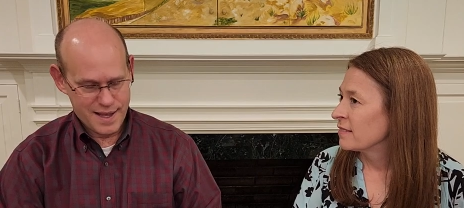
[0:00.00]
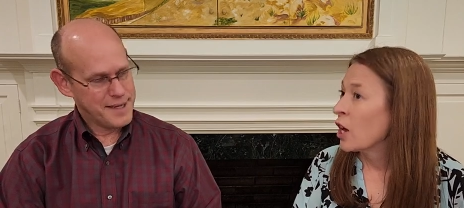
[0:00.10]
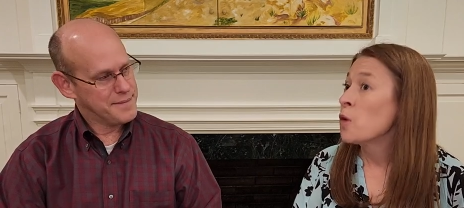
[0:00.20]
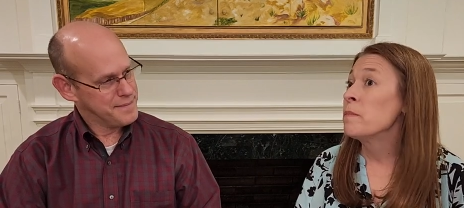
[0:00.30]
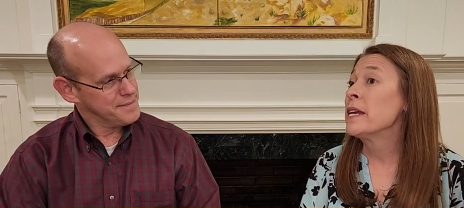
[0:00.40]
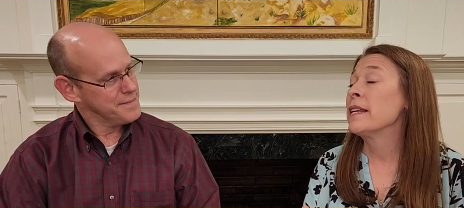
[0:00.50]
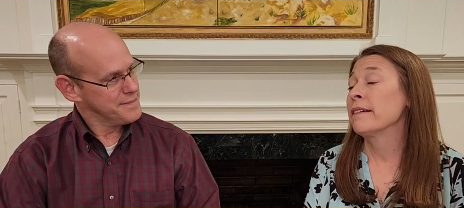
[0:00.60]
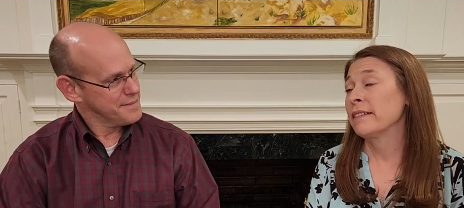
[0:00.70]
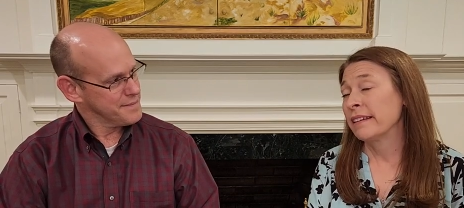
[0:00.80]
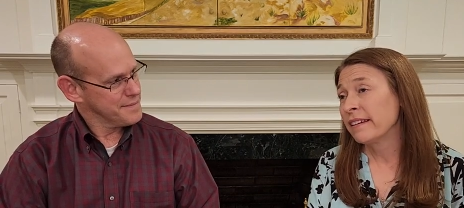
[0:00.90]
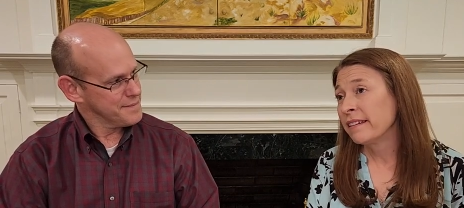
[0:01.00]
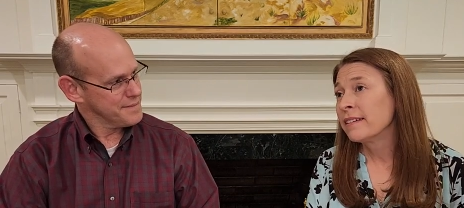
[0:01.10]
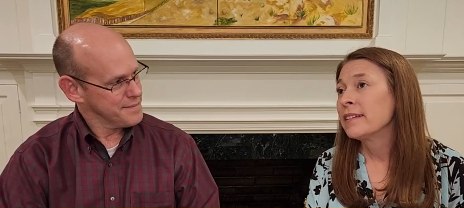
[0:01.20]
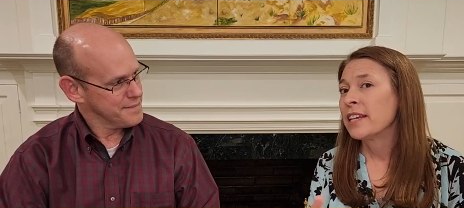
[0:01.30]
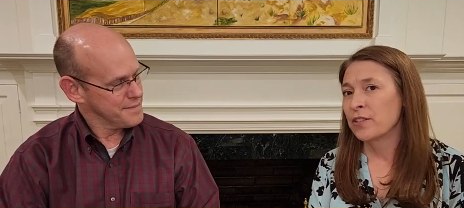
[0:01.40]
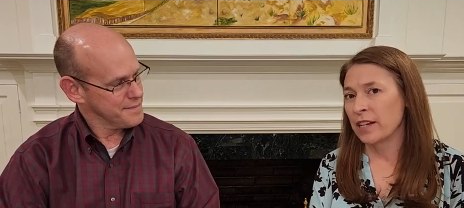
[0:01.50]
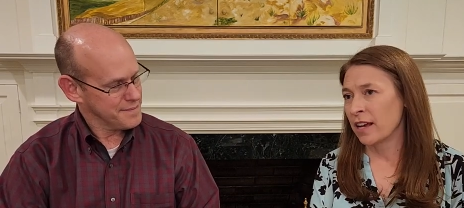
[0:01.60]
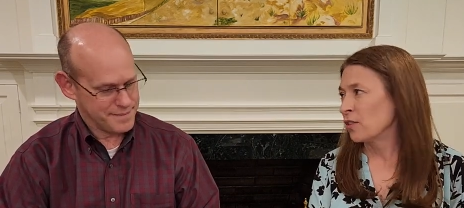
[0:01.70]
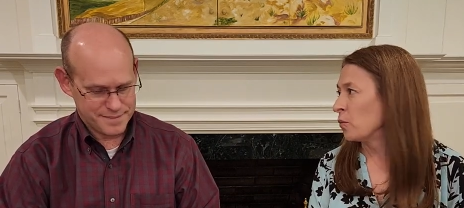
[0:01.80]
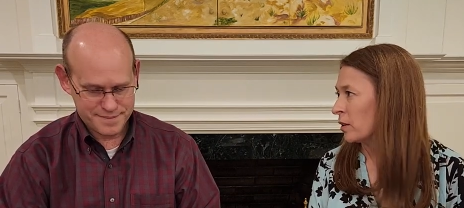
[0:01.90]
Speaker 1: obediently carried
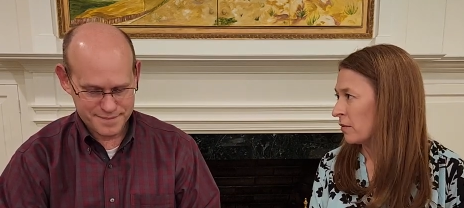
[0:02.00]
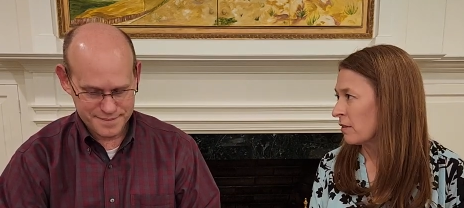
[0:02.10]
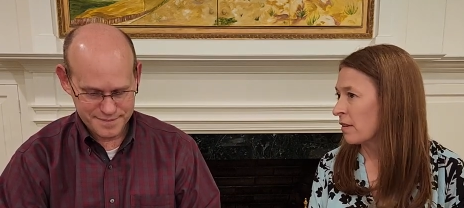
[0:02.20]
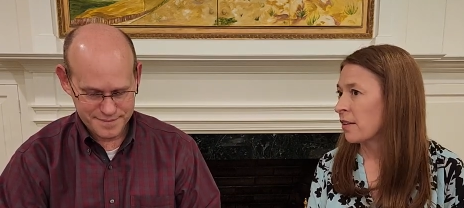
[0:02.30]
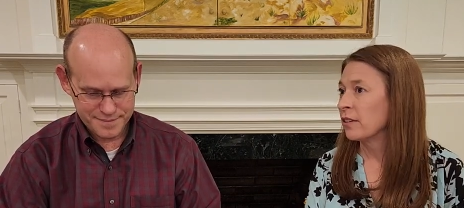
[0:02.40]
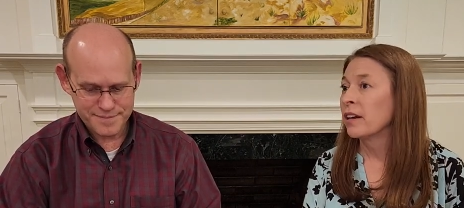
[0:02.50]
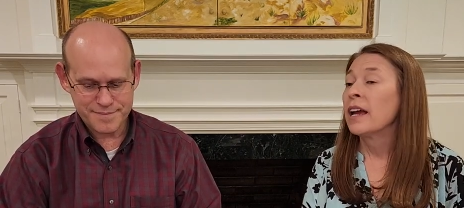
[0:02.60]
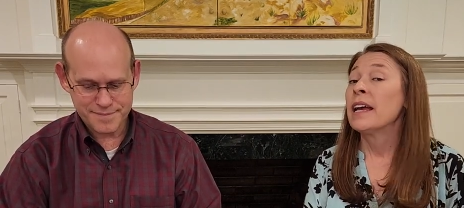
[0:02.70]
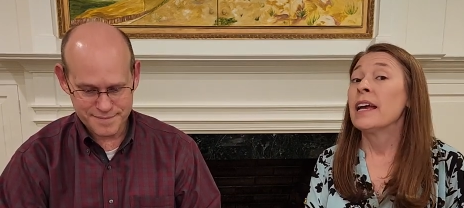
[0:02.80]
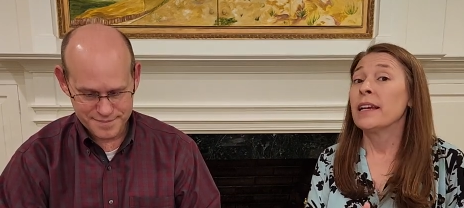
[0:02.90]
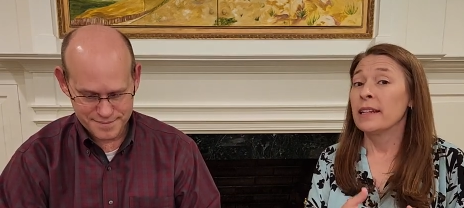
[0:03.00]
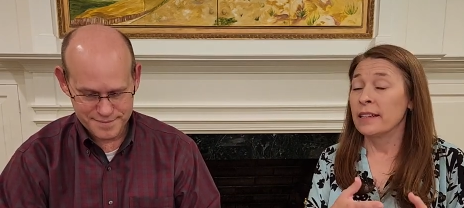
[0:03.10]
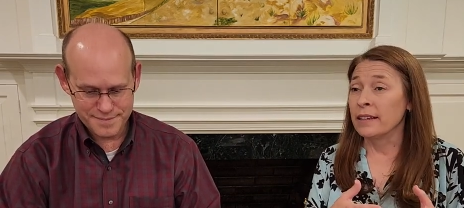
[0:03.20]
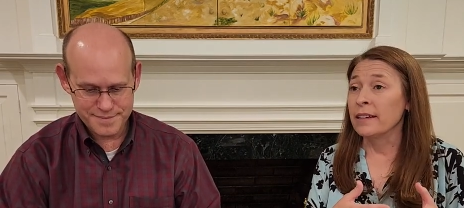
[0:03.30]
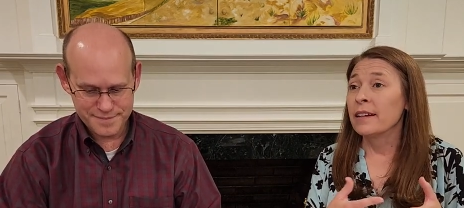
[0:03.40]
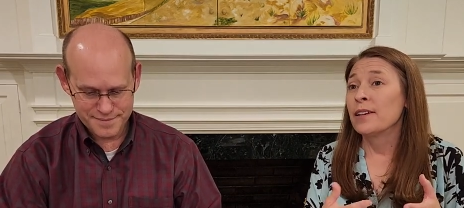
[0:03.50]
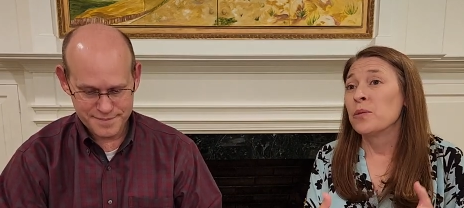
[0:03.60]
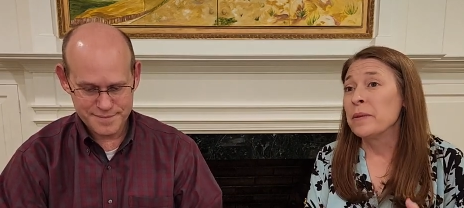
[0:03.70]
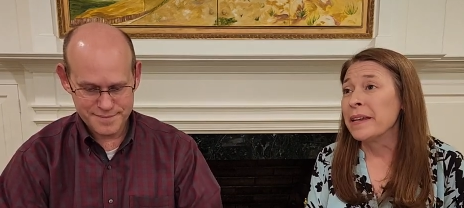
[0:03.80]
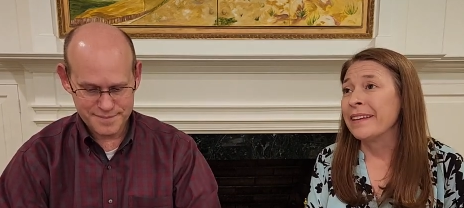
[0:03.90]
out the will of the Father. Mm-hmm. He
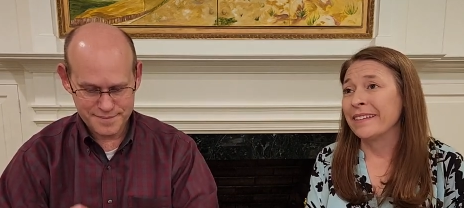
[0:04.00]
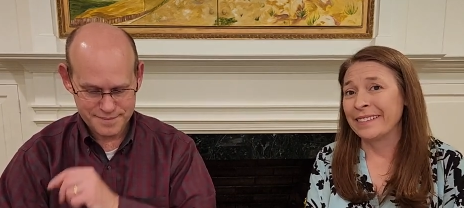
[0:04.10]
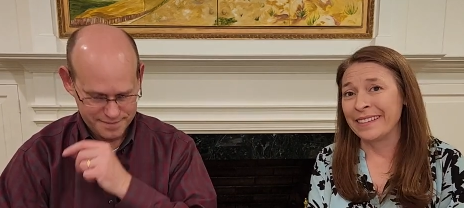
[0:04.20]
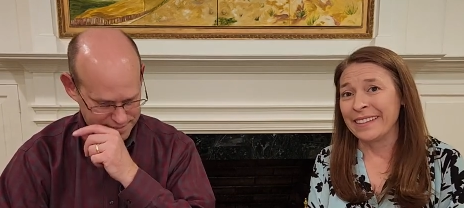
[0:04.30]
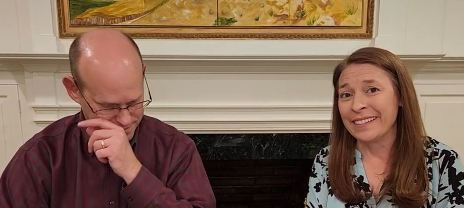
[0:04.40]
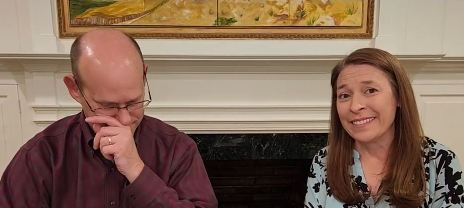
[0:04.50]
obediently